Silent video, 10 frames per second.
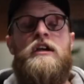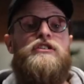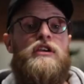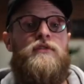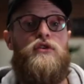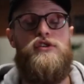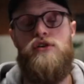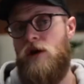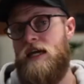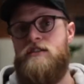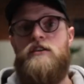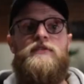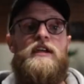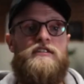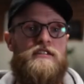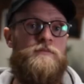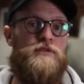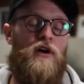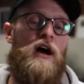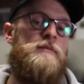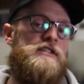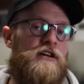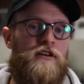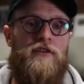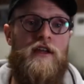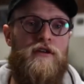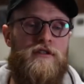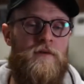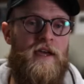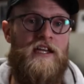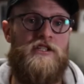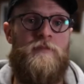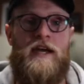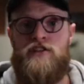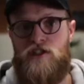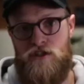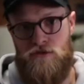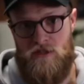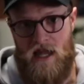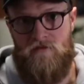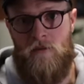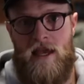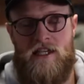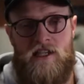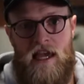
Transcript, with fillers: So if you're new here, don't forget to subscribe and turn on that notification bell so you never miss a